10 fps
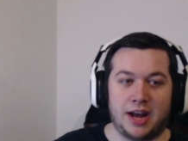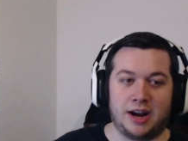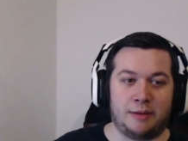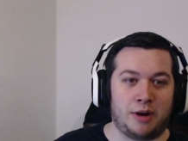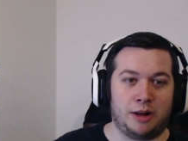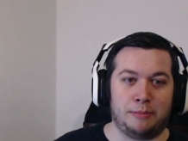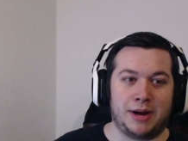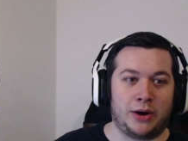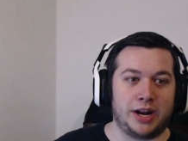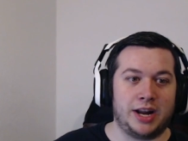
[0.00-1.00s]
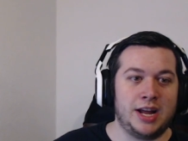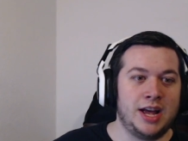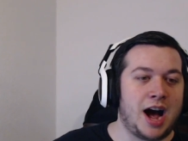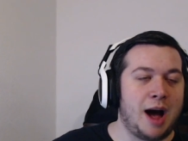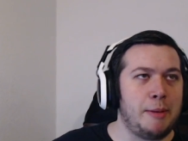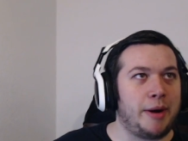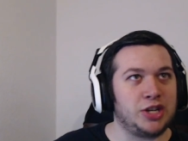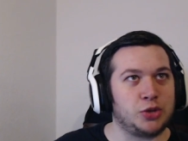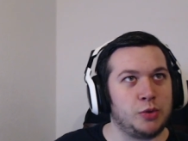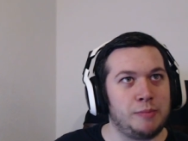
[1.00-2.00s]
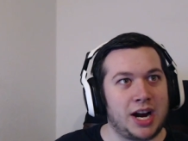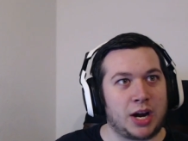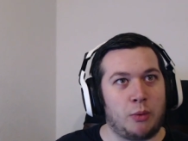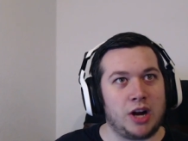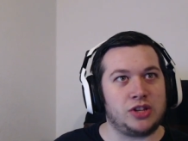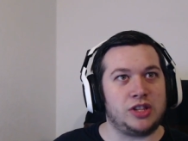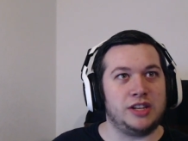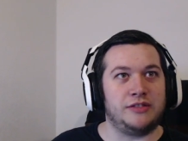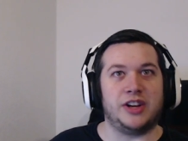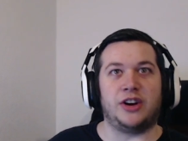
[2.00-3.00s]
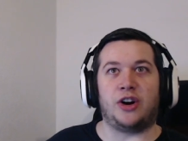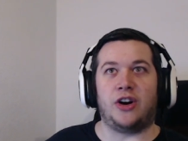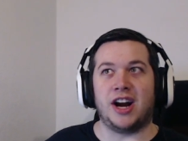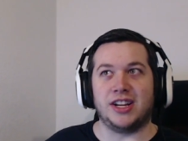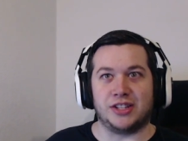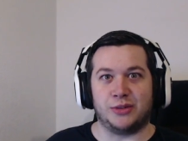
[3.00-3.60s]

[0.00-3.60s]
I'm all about it. I remember I just went back and watched The Event Horizon,